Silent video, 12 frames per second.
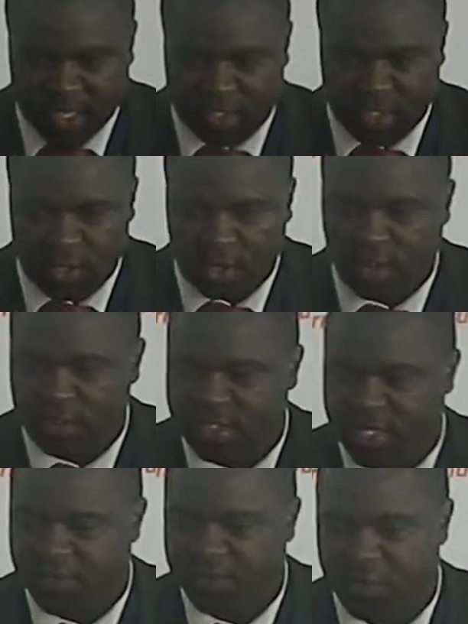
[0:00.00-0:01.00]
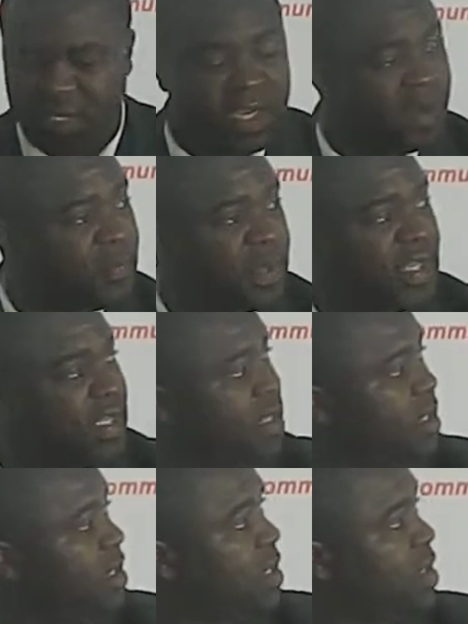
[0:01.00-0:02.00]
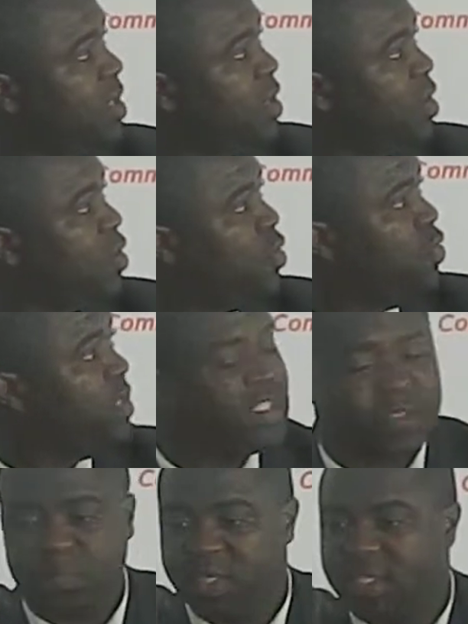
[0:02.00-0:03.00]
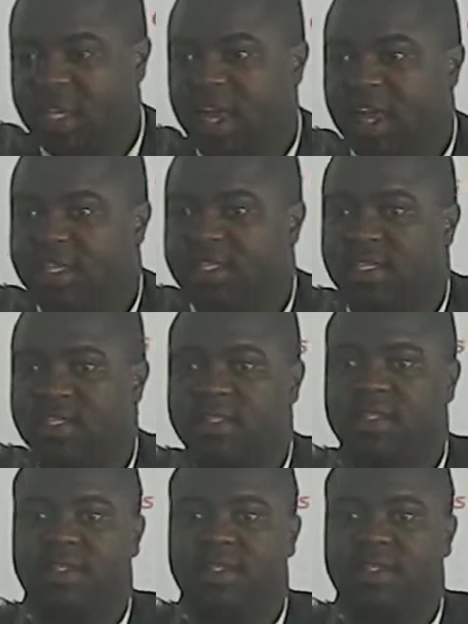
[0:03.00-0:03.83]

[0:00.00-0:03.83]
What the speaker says: a local telephone company which specializes